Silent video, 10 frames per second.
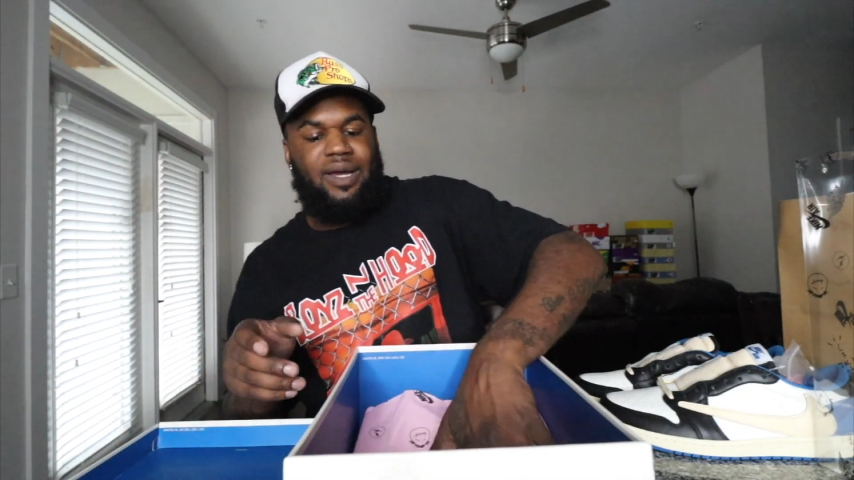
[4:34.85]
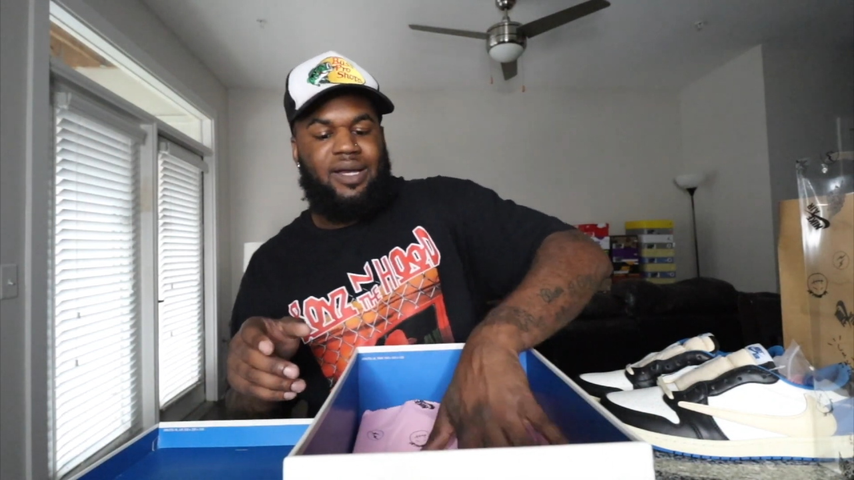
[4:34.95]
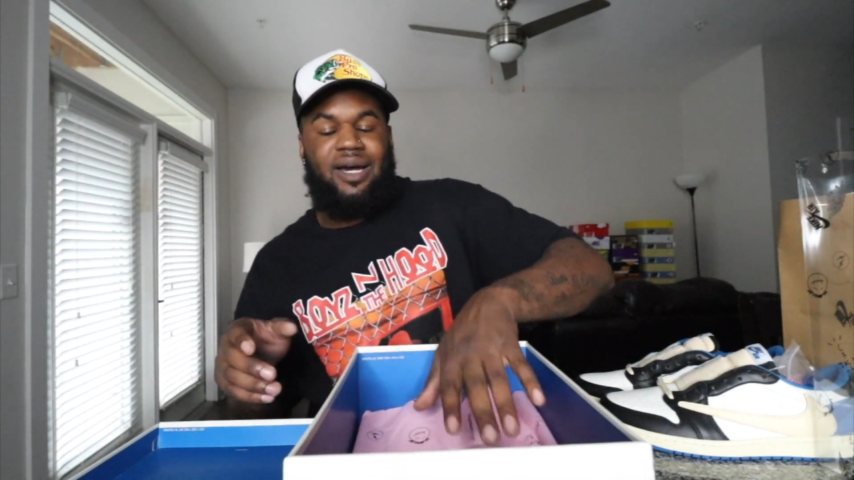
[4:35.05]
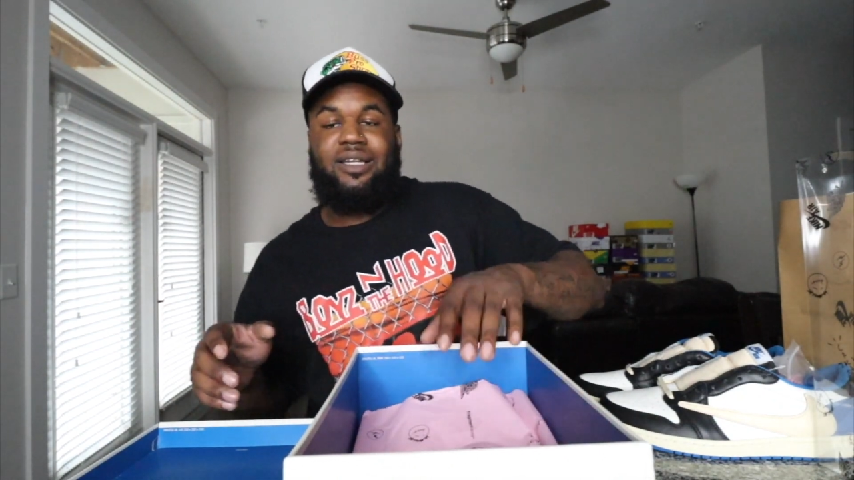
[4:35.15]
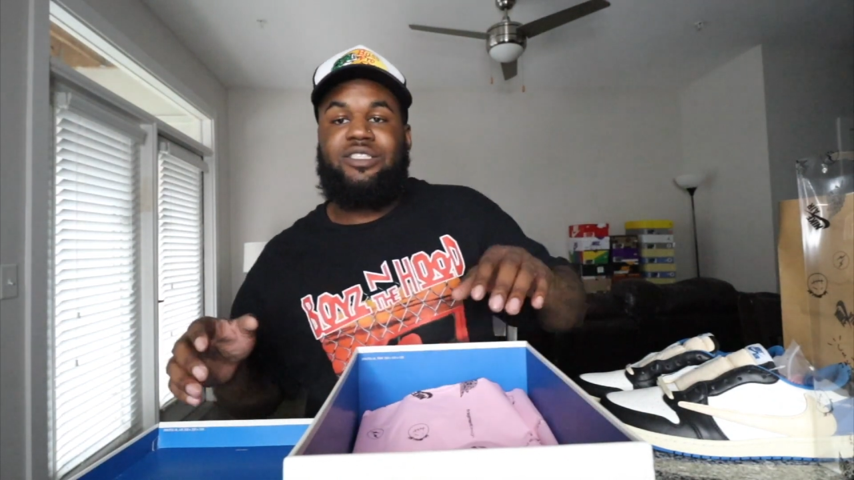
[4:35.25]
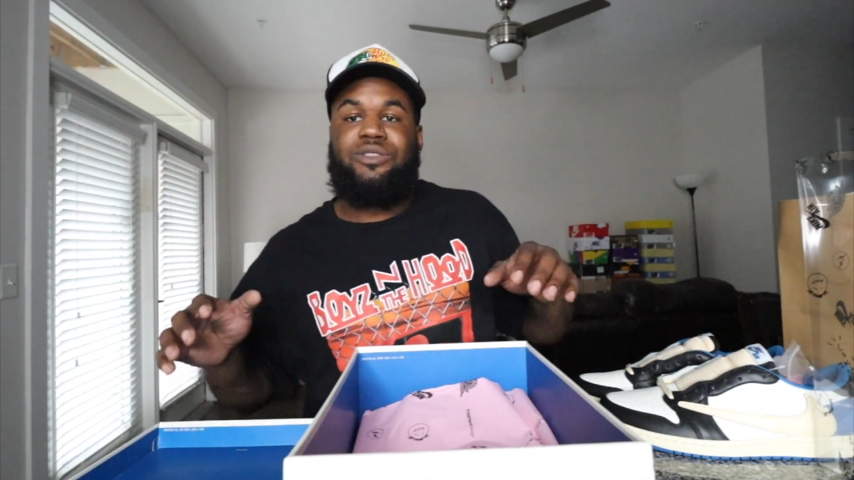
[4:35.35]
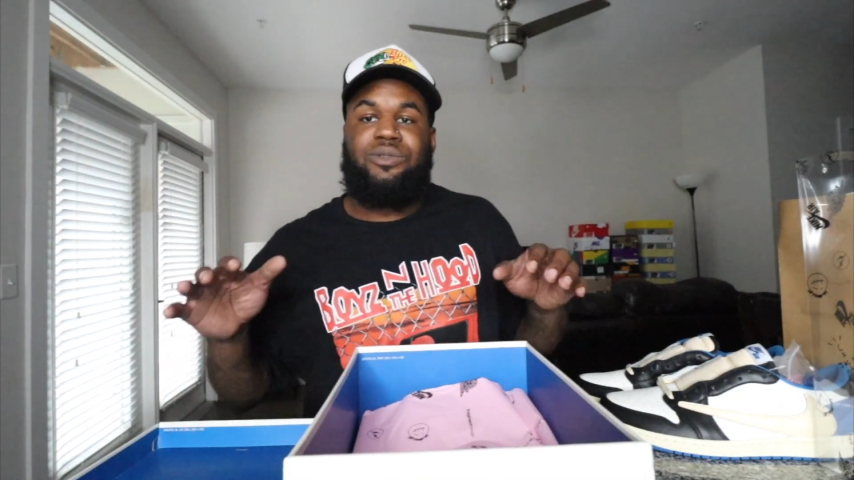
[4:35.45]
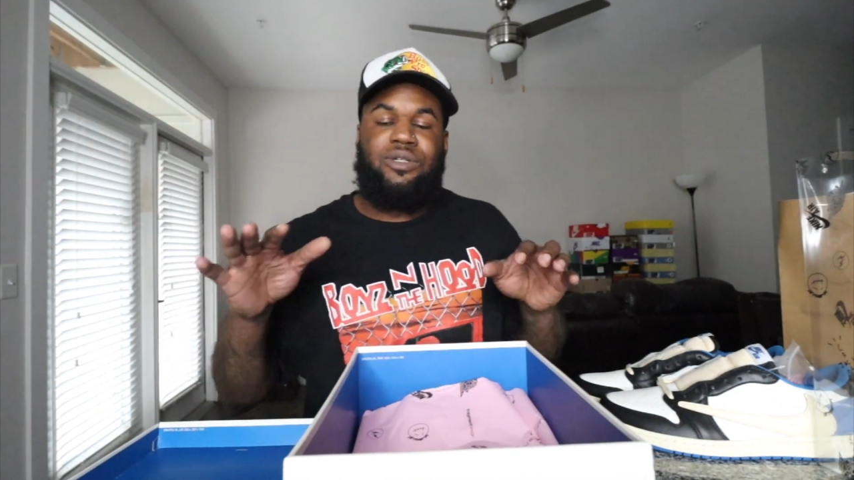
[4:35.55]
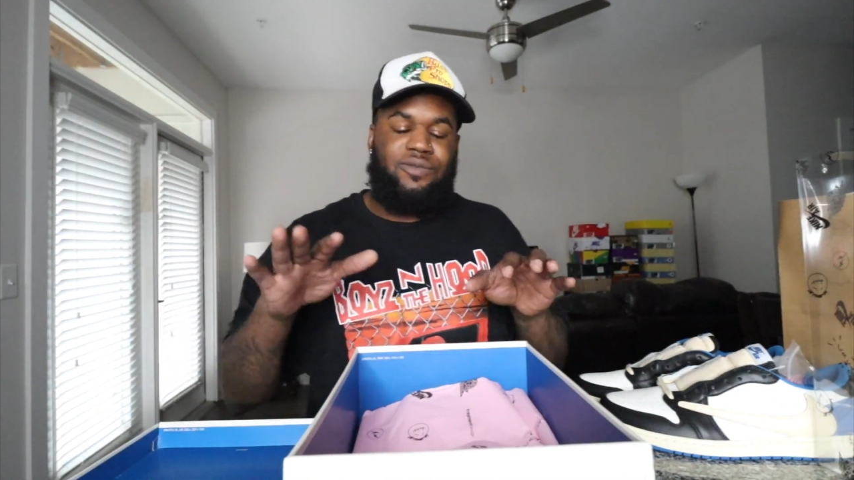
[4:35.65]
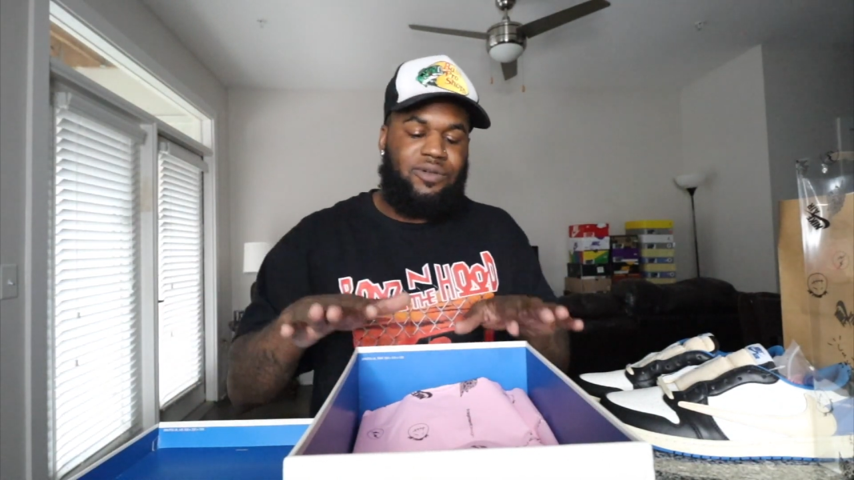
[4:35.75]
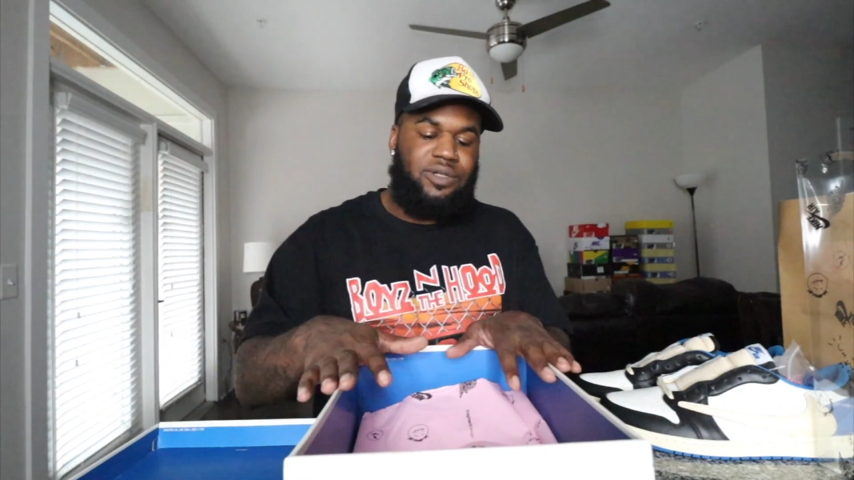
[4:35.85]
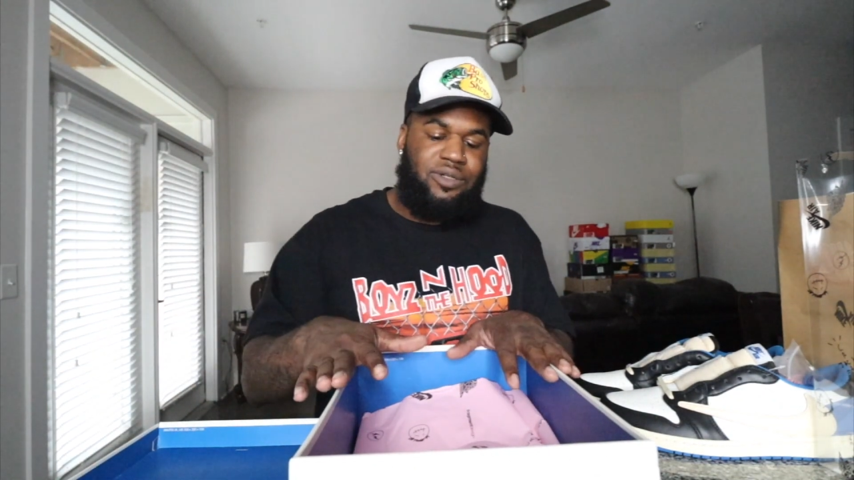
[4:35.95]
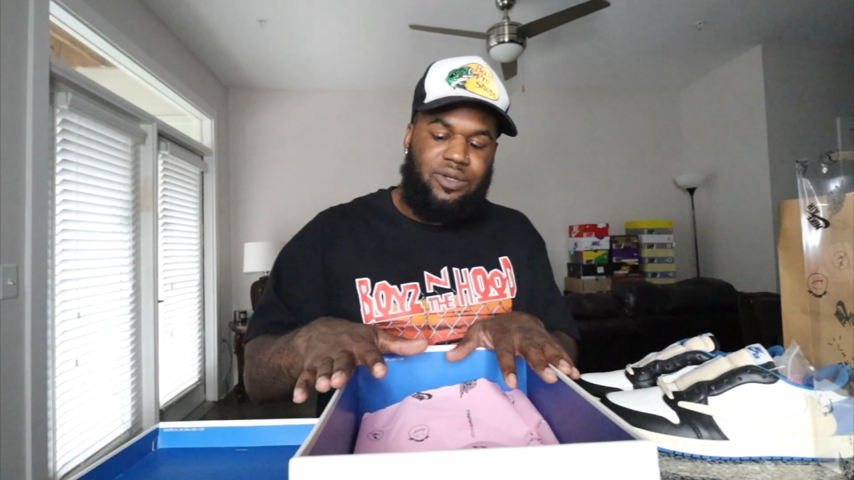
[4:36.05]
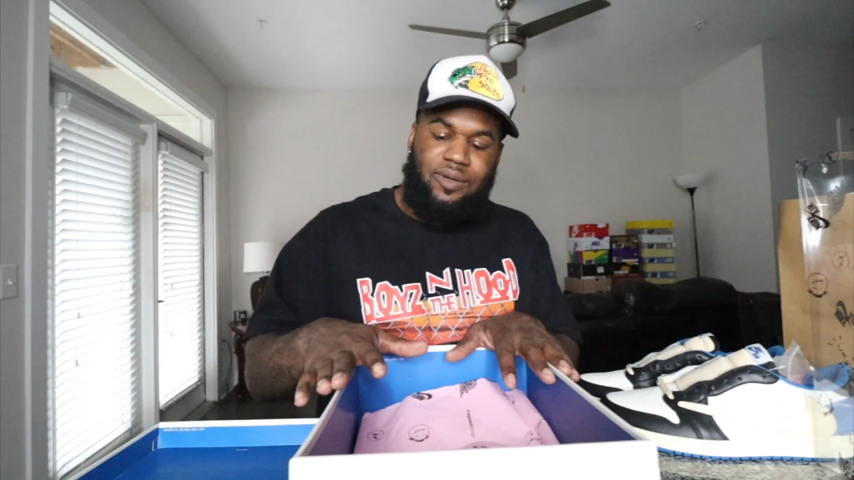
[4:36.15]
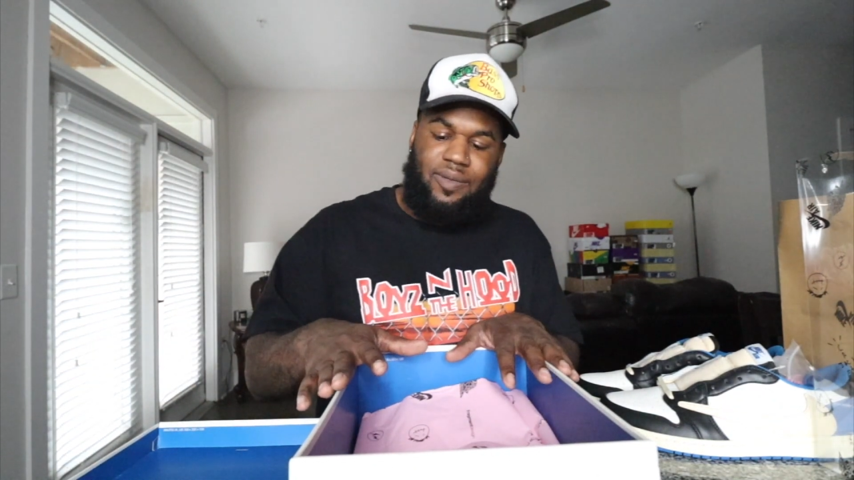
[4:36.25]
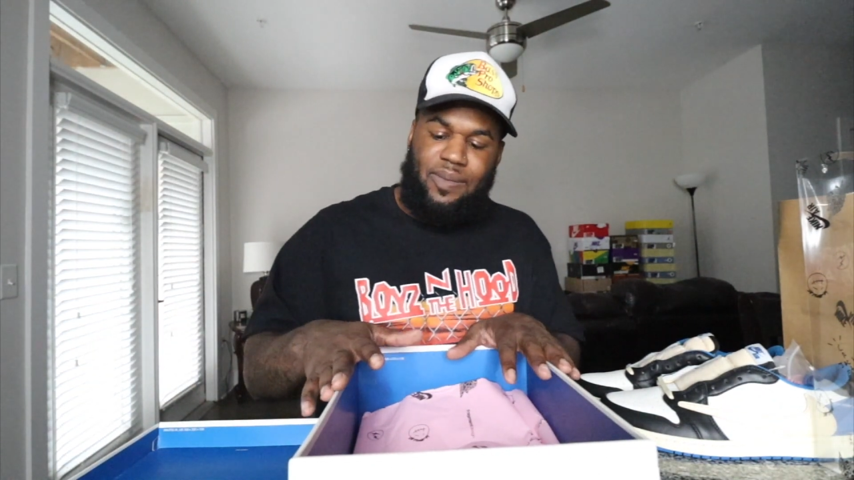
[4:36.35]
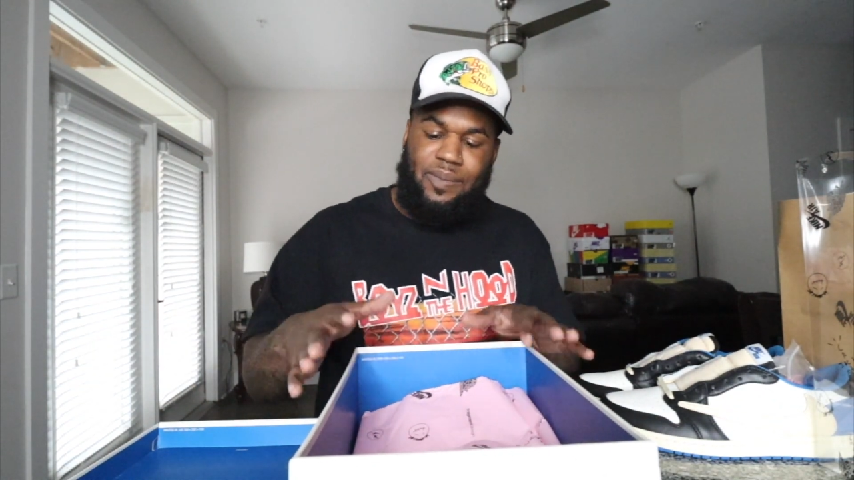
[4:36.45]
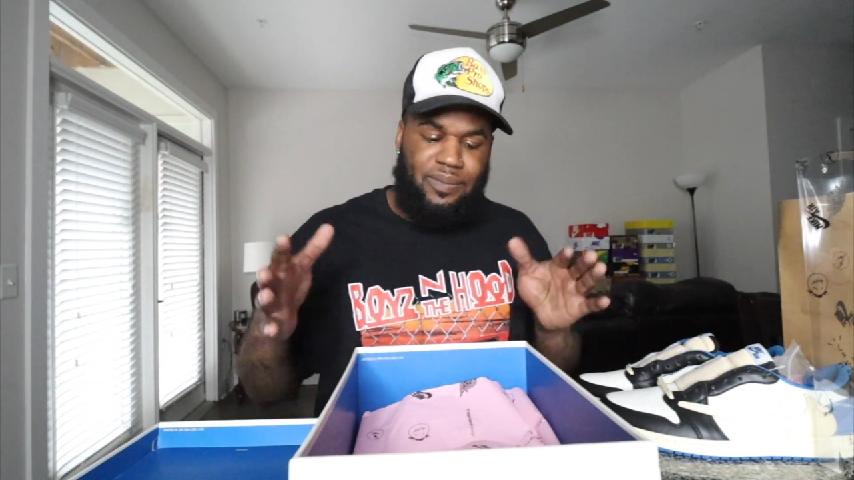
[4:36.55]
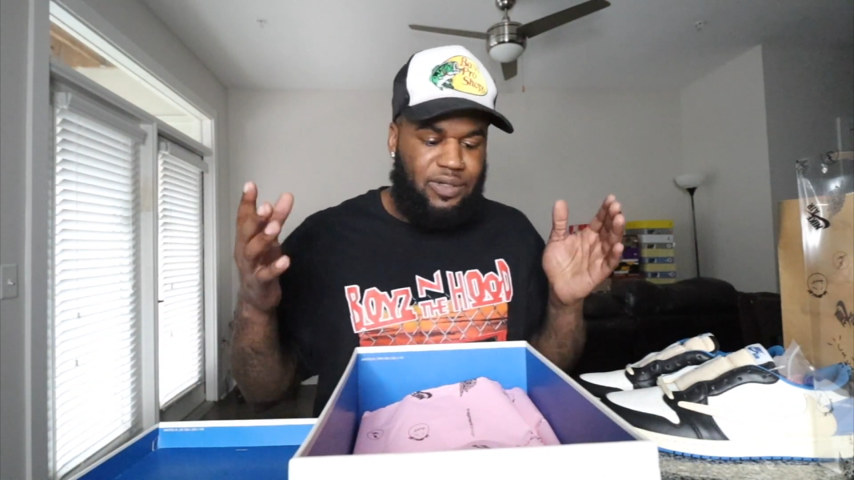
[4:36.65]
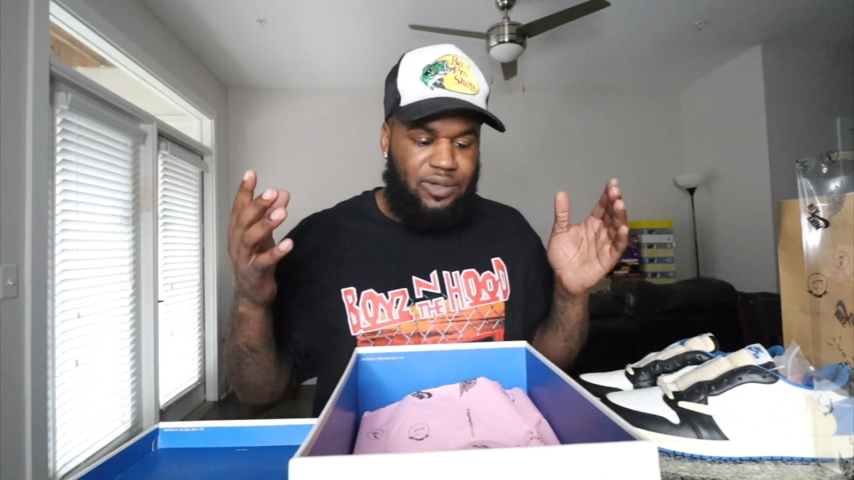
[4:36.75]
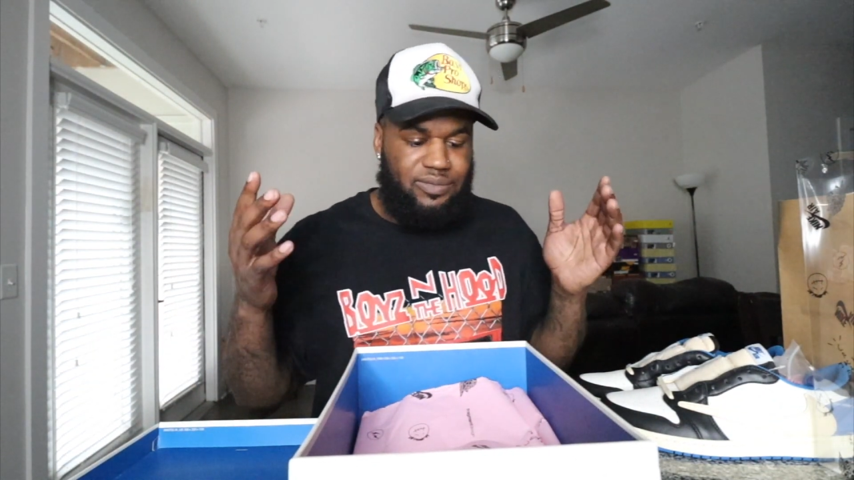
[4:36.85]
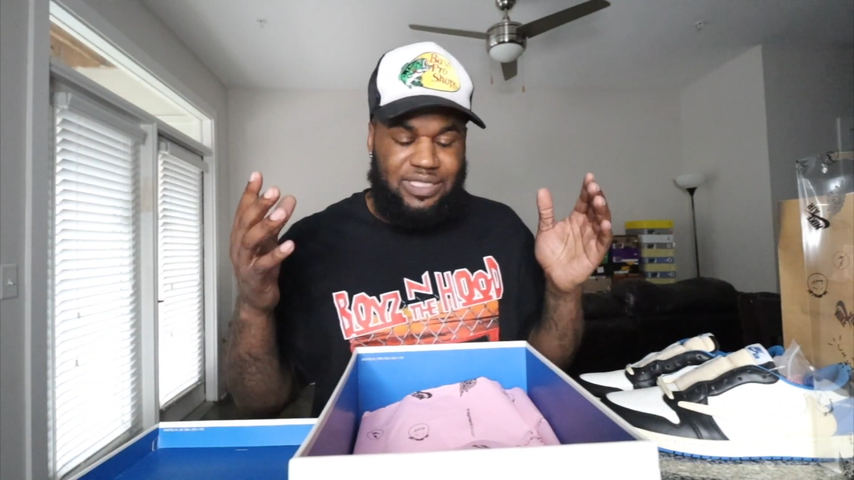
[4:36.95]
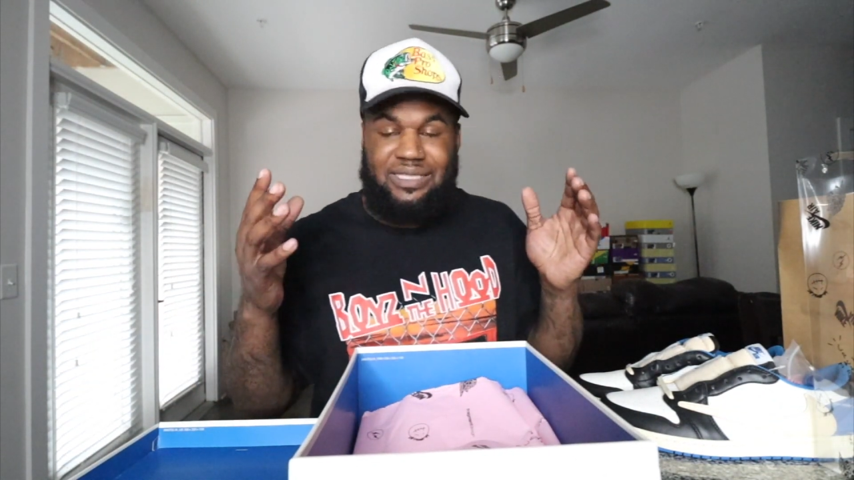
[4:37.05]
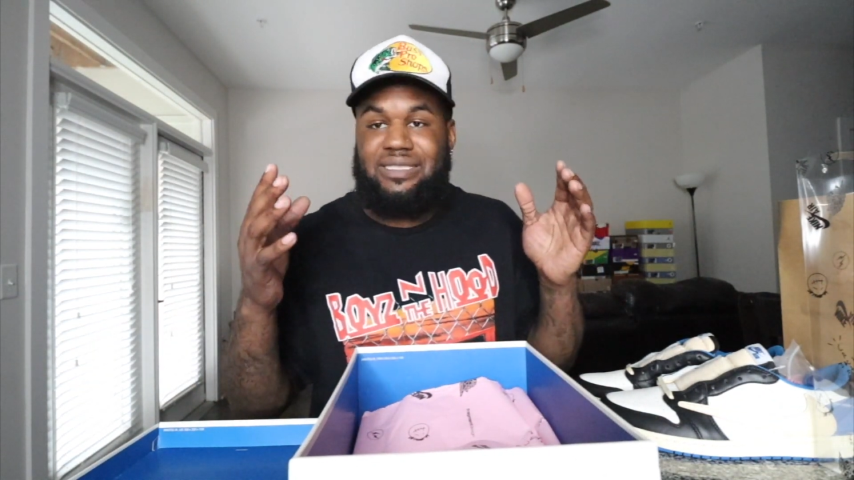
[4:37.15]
a connoisseur for, you know, you know, just